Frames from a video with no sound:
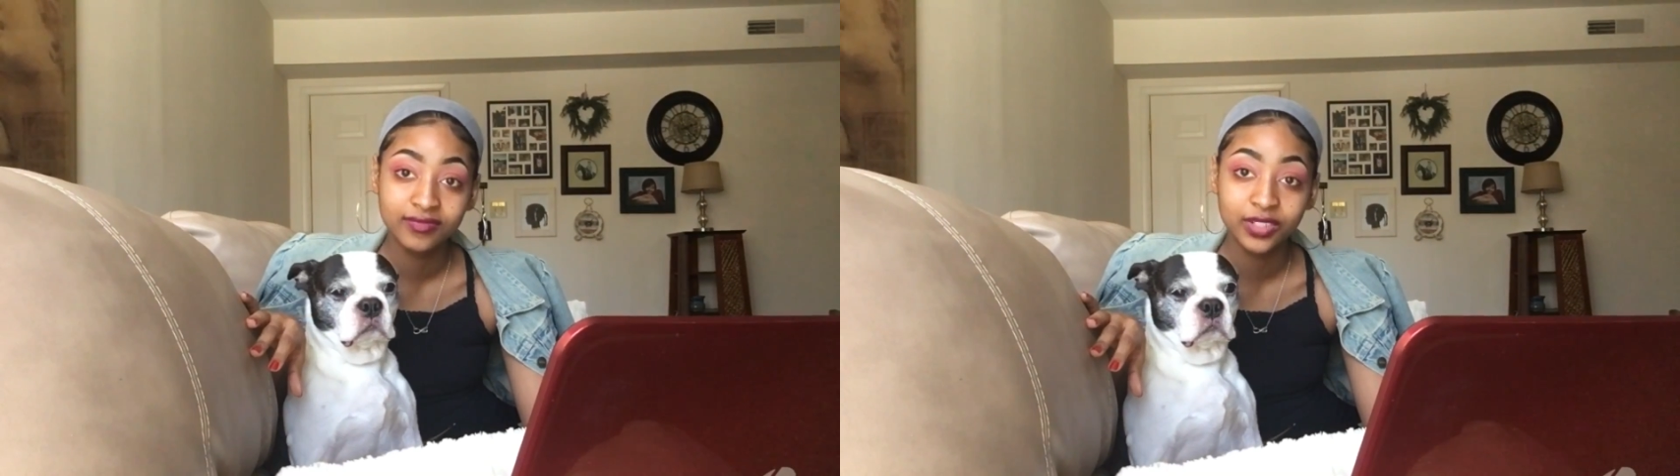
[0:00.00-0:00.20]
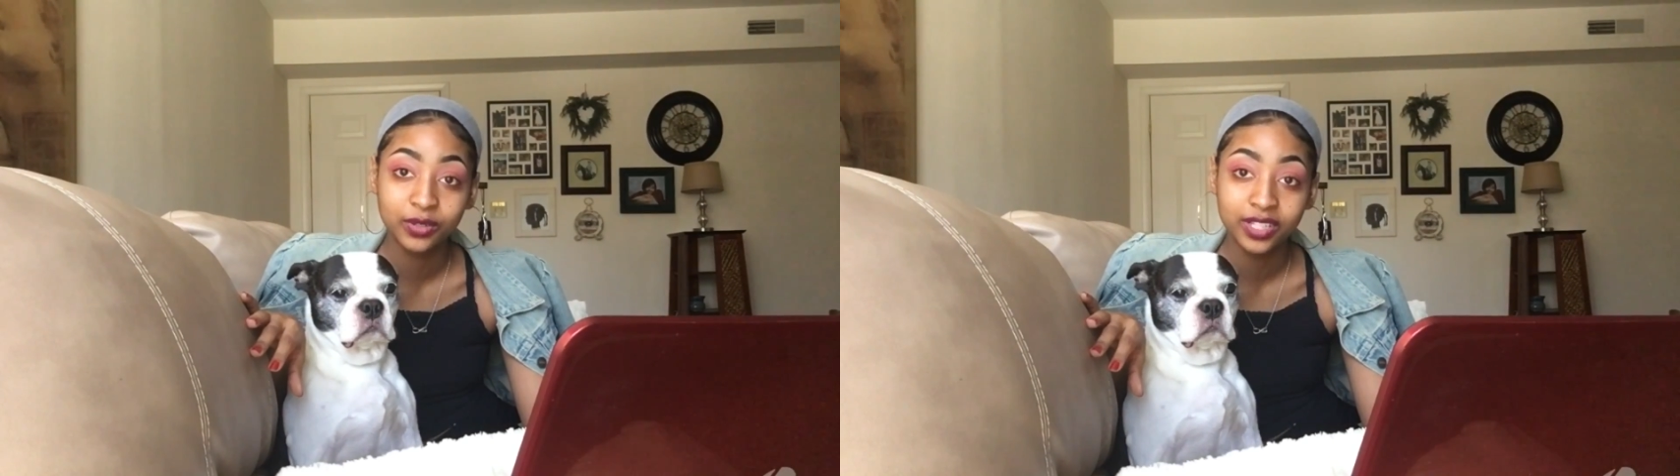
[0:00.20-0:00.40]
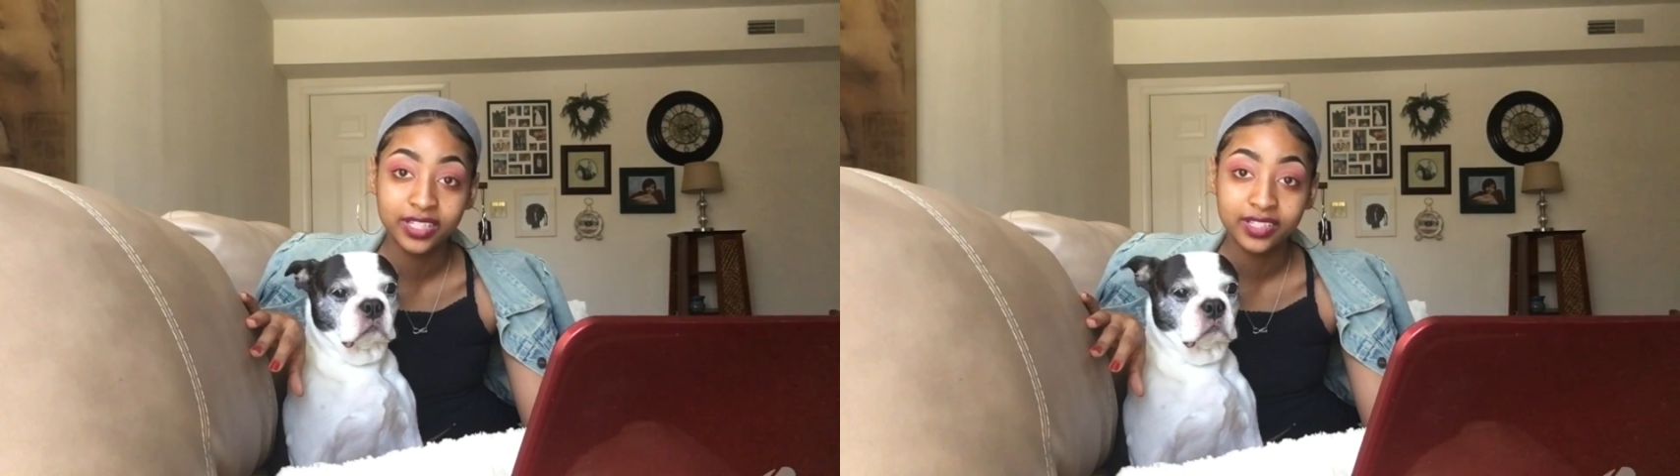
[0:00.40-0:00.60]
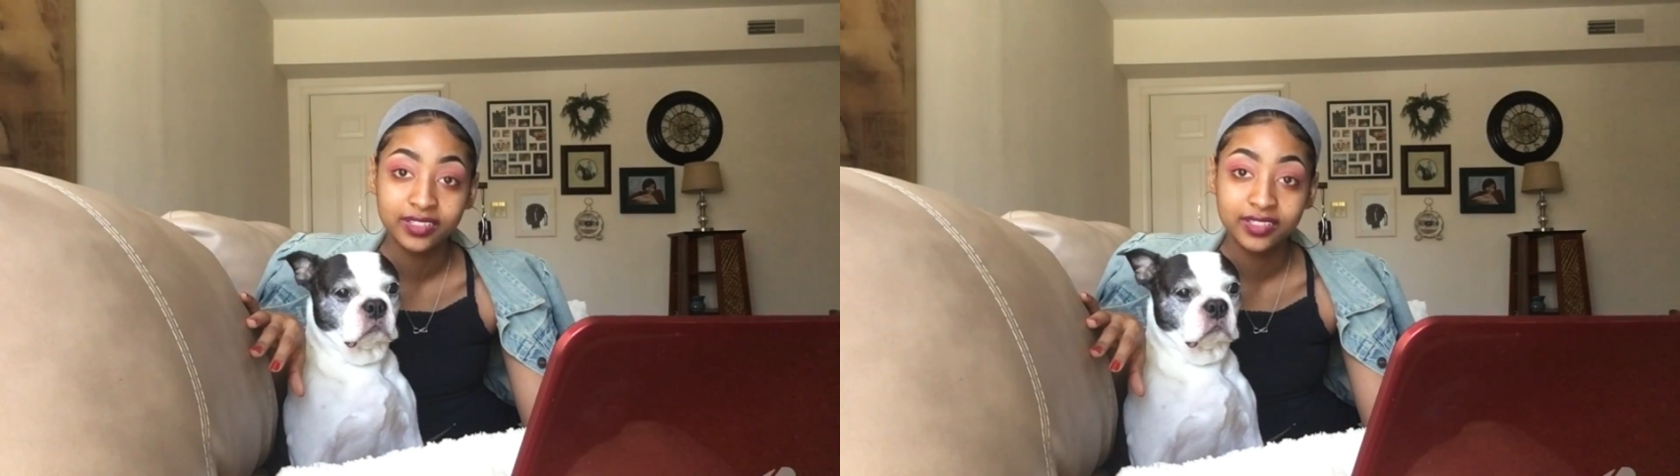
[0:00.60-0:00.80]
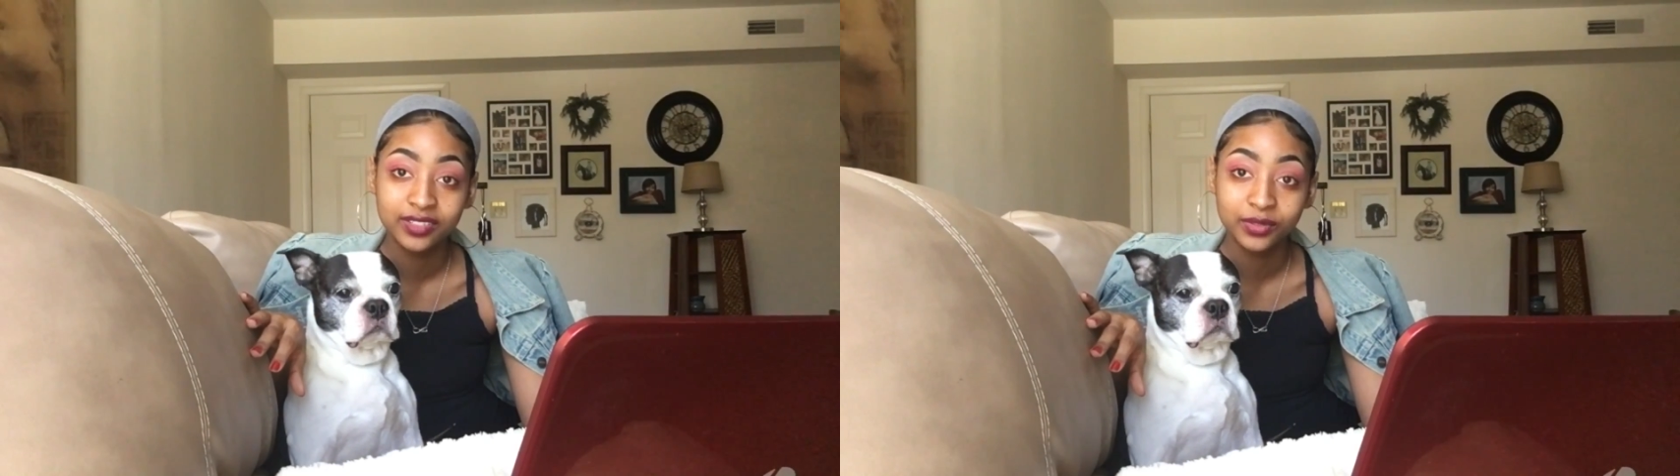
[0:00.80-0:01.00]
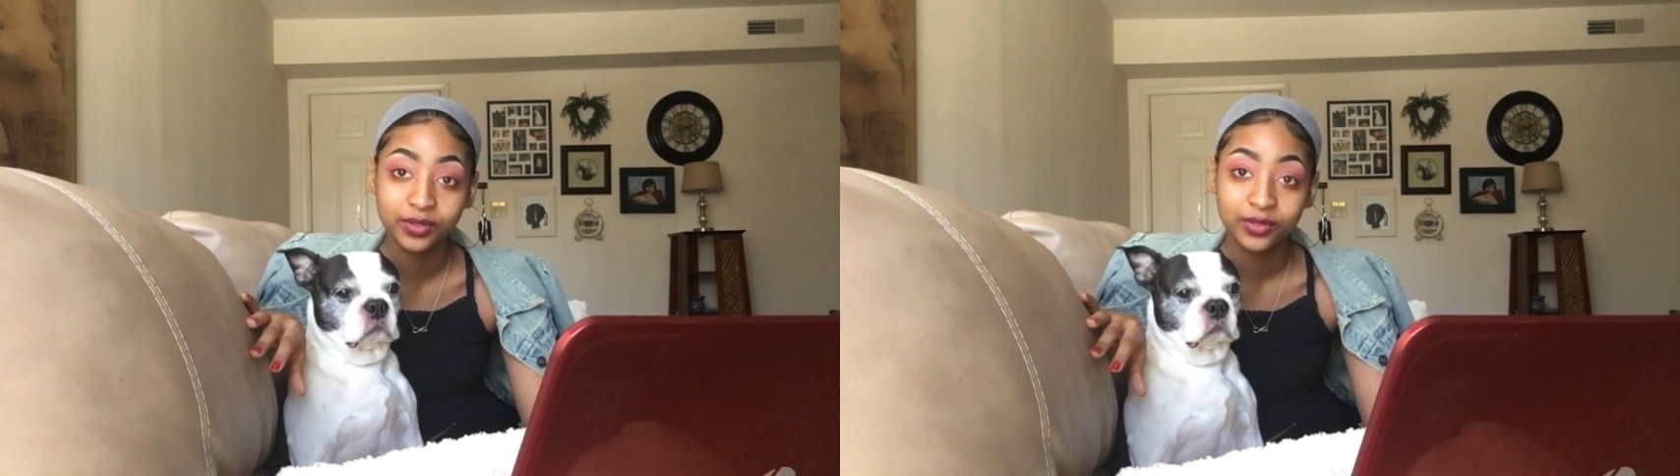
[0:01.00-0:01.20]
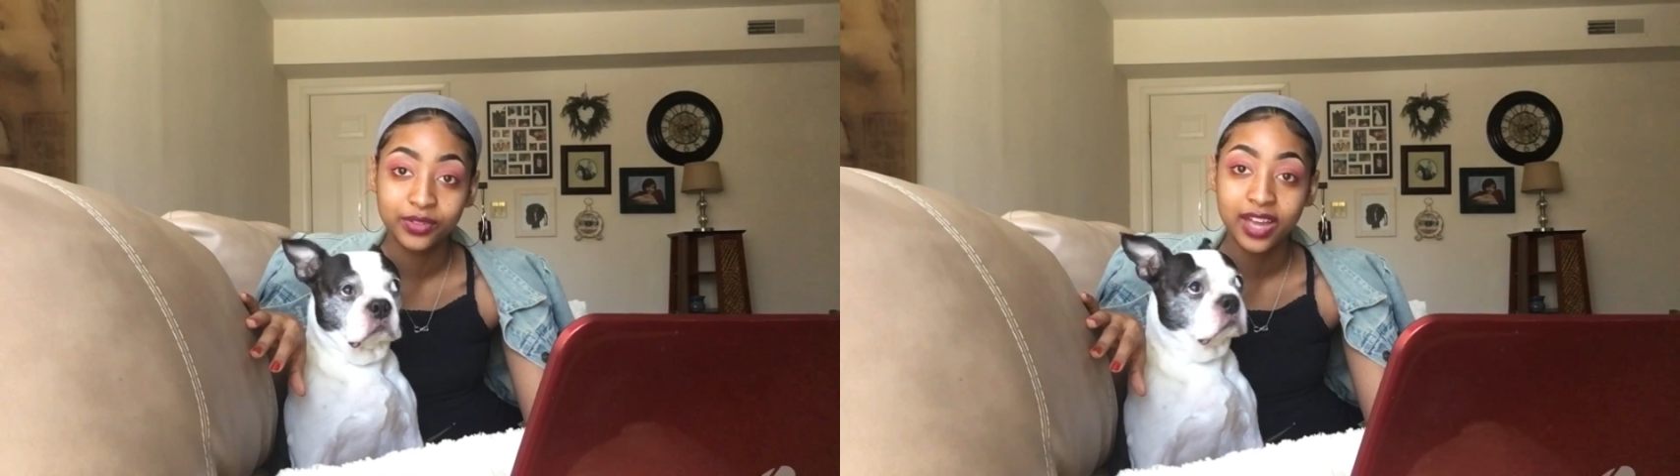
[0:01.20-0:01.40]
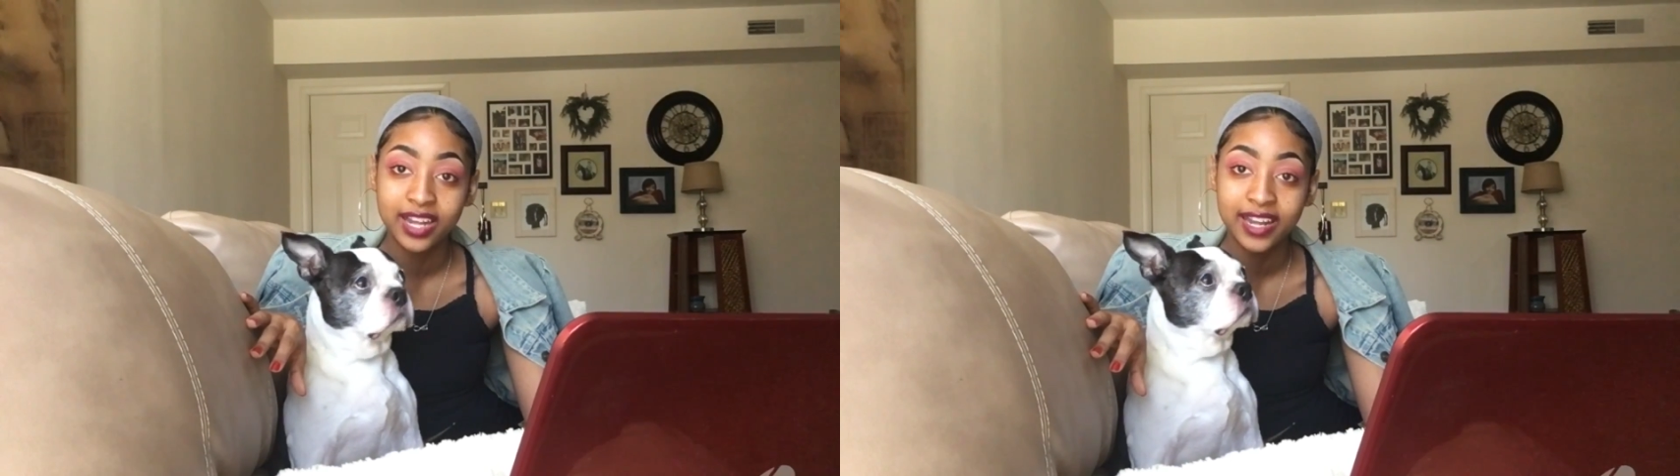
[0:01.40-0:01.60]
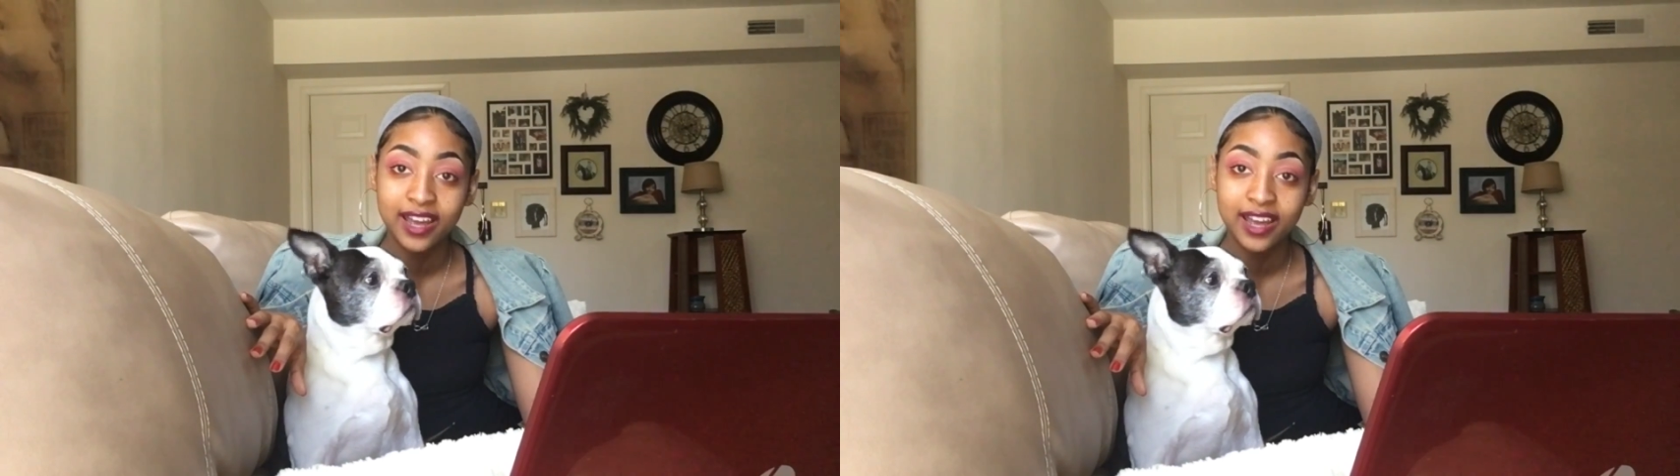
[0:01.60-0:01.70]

You good? You cool? You got it